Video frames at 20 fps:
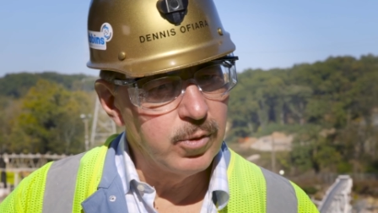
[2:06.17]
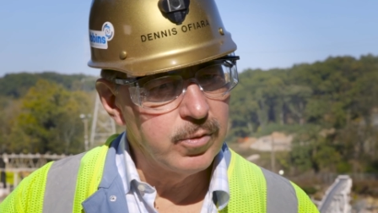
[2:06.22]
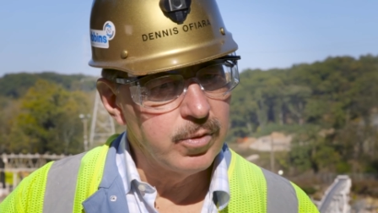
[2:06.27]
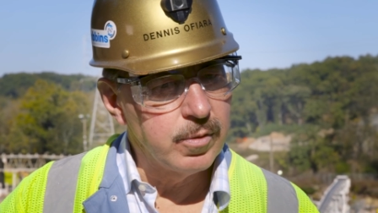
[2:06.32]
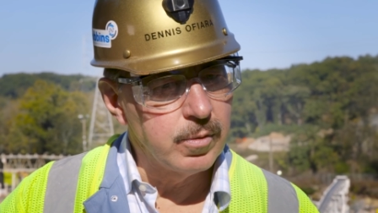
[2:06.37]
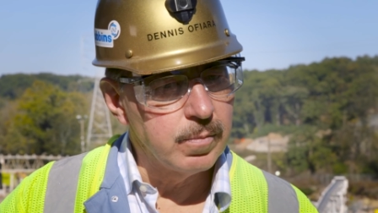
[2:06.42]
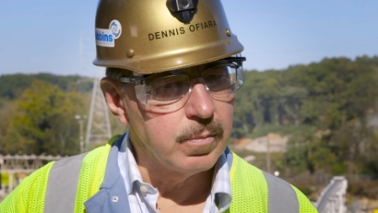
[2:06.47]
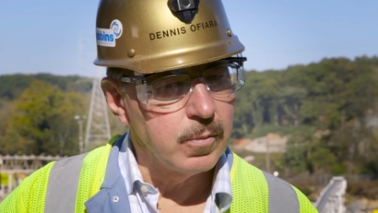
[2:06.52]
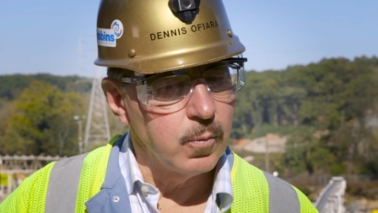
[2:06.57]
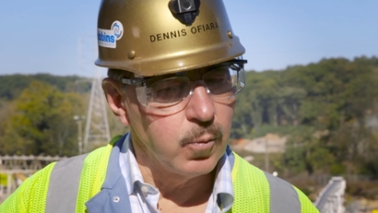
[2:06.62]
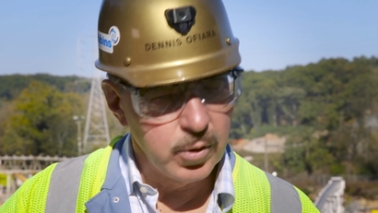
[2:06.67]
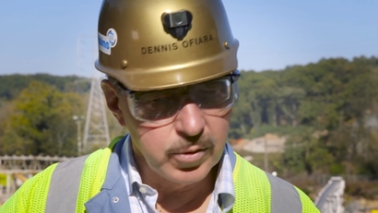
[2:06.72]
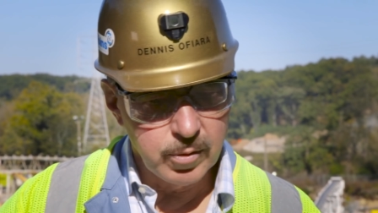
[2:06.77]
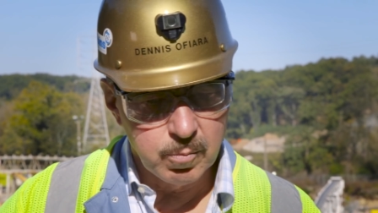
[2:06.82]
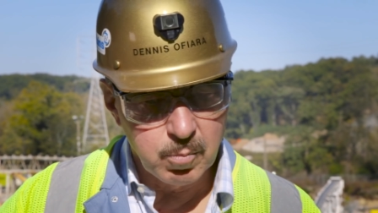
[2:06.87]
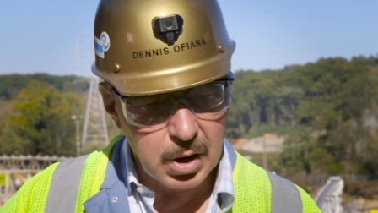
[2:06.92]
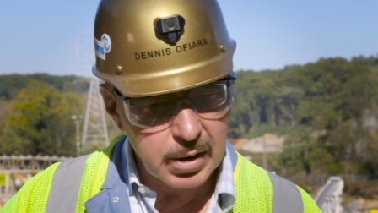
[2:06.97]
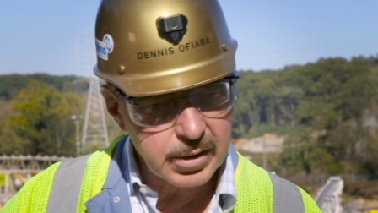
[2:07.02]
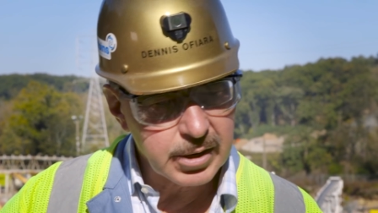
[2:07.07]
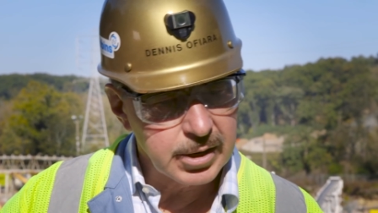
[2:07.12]
where the, where the
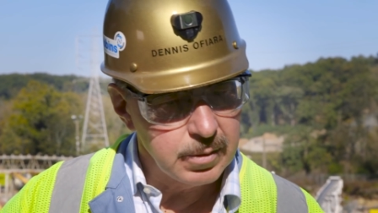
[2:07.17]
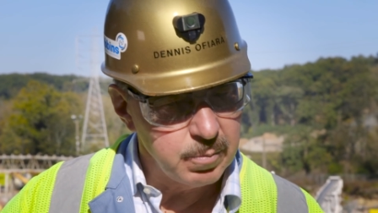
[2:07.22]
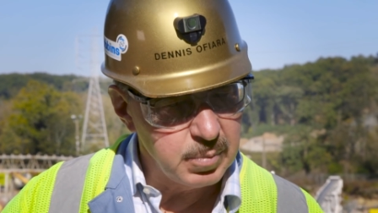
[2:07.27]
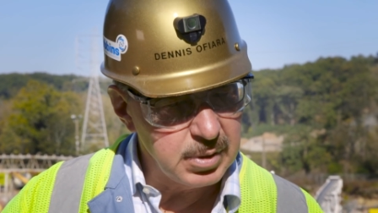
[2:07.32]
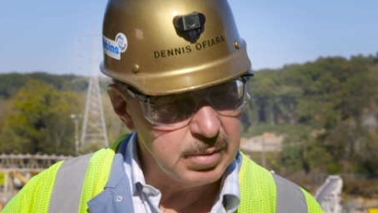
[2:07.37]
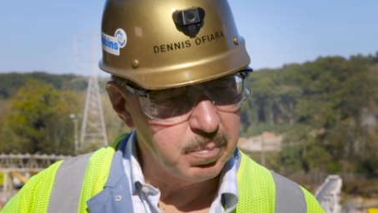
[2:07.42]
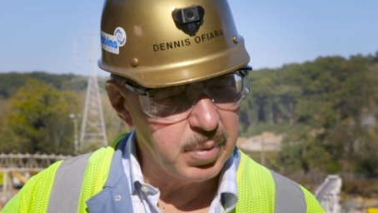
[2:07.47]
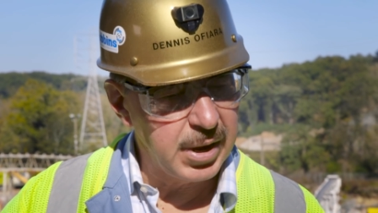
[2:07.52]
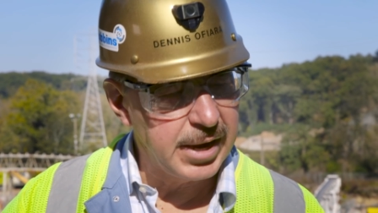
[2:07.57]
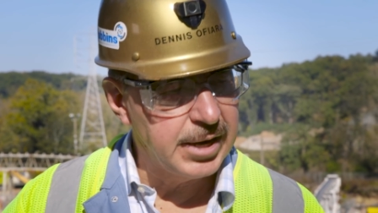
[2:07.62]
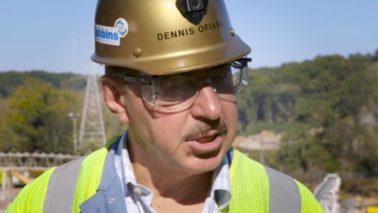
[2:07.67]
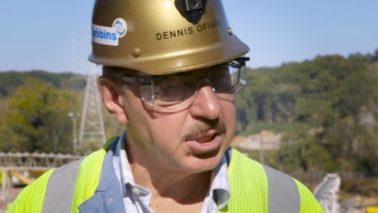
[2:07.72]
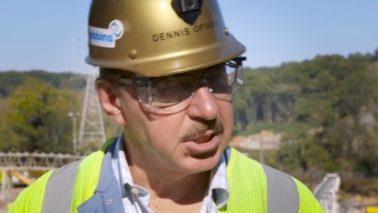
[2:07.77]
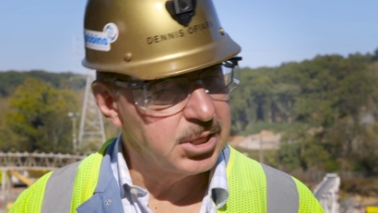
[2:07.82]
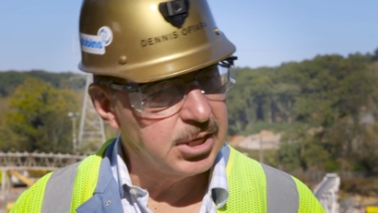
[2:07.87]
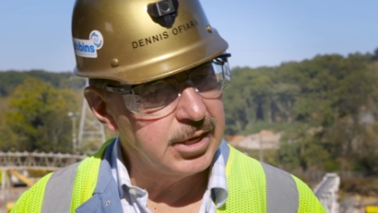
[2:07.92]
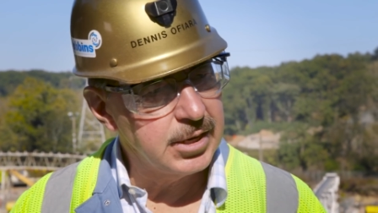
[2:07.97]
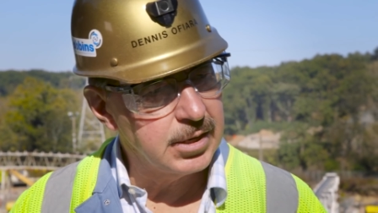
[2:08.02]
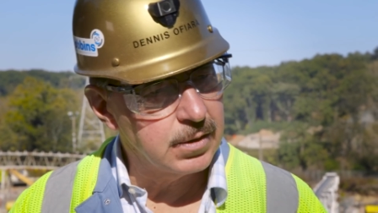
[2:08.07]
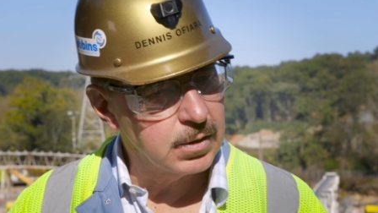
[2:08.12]
muck can be
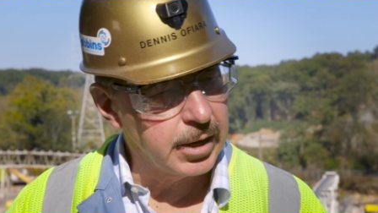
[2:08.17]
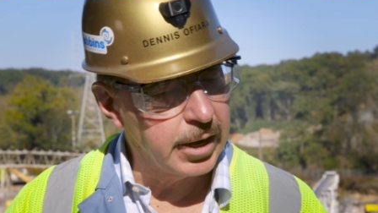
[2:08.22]
pasty and,